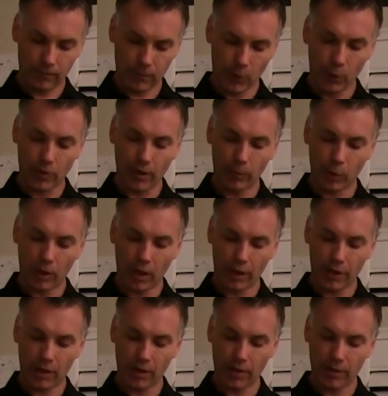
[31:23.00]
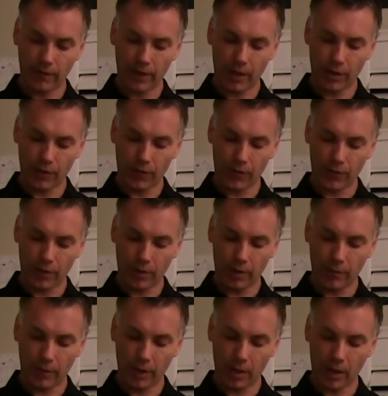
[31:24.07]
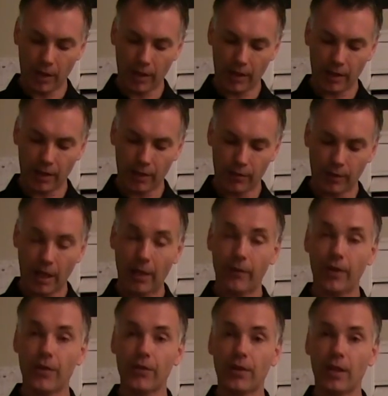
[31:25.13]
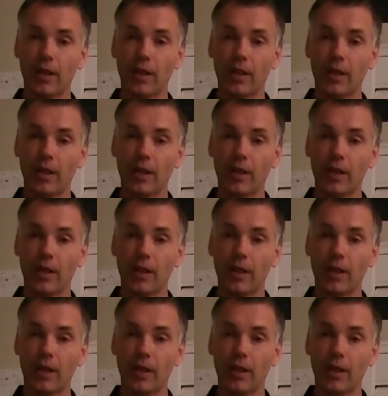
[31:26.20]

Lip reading: do some more articles and videos regarding drivers